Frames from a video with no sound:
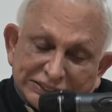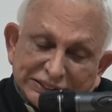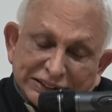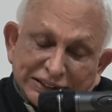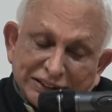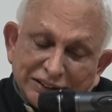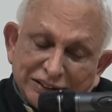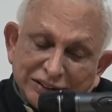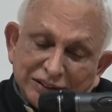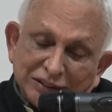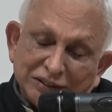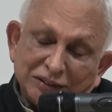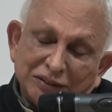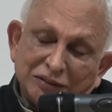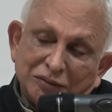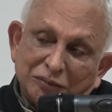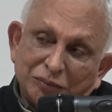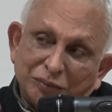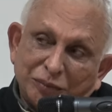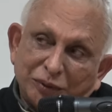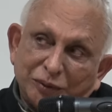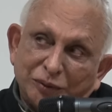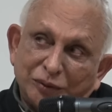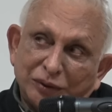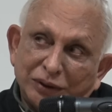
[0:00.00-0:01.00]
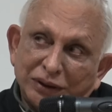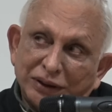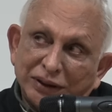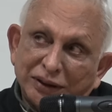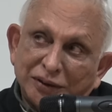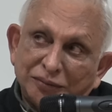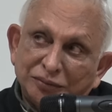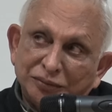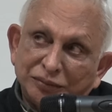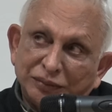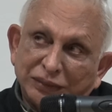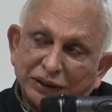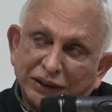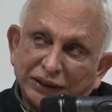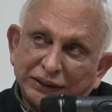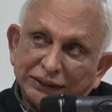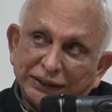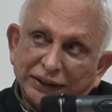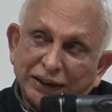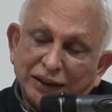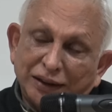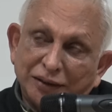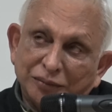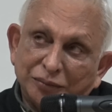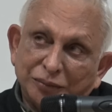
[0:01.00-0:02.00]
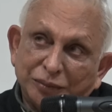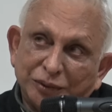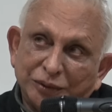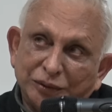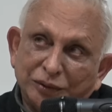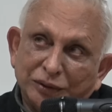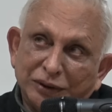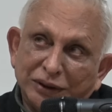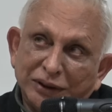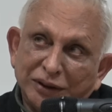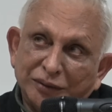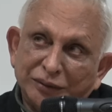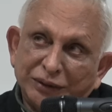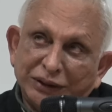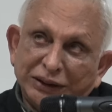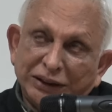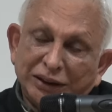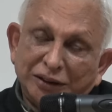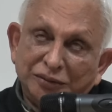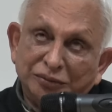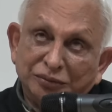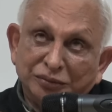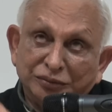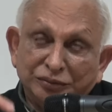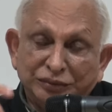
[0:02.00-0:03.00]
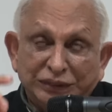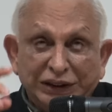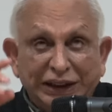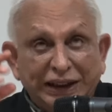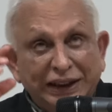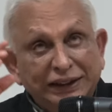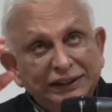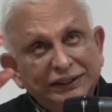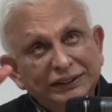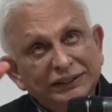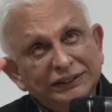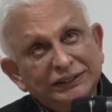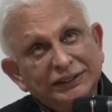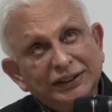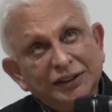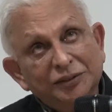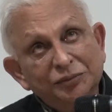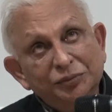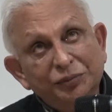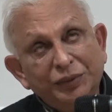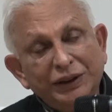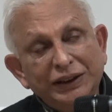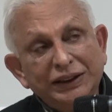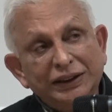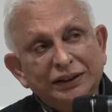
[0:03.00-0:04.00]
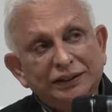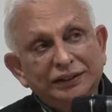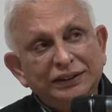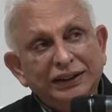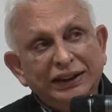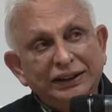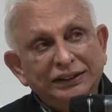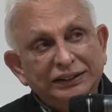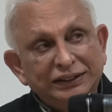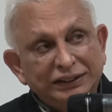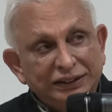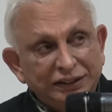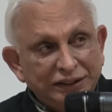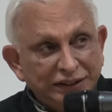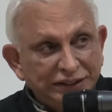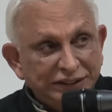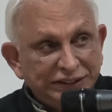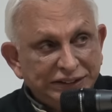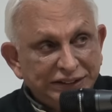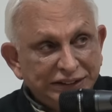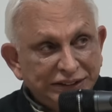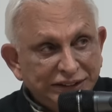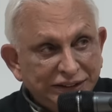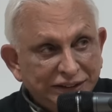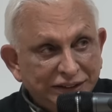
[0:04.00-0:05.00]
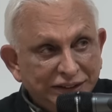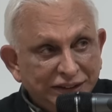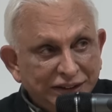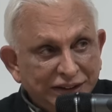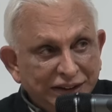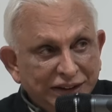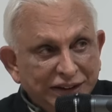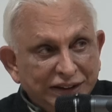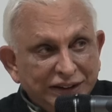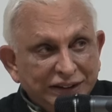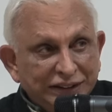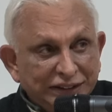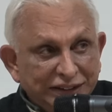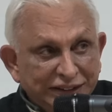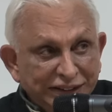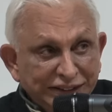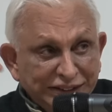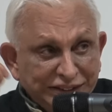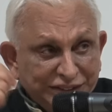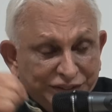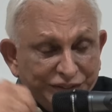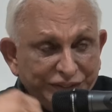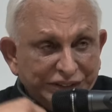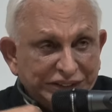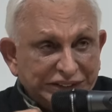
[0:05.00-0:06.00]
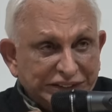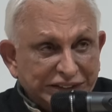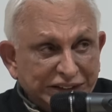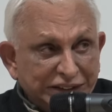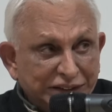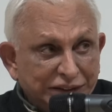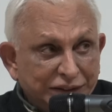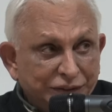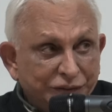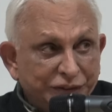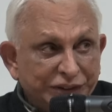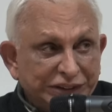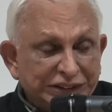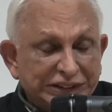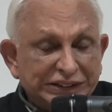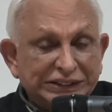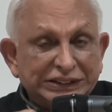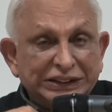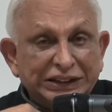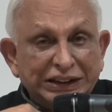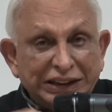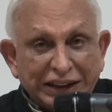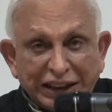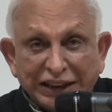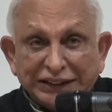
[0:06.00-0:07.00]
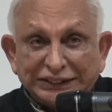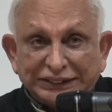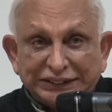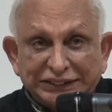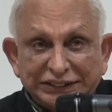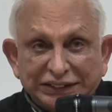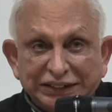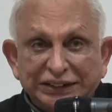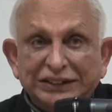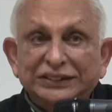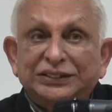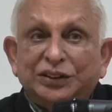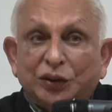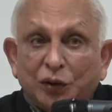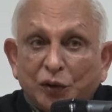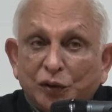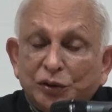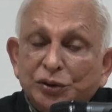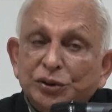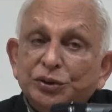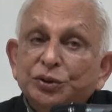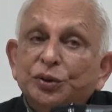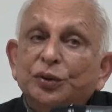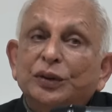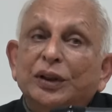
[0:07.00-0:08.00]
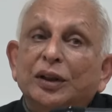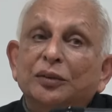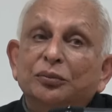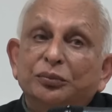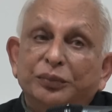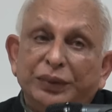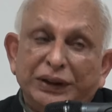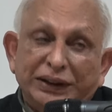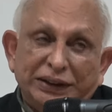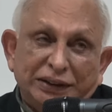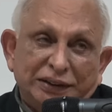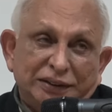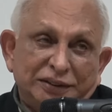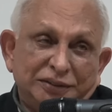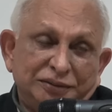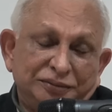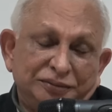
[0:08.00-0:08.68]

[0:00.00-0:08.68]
said, Purnam Adha Purnam Idam. That is complete, that energy. This which is in us is also complete.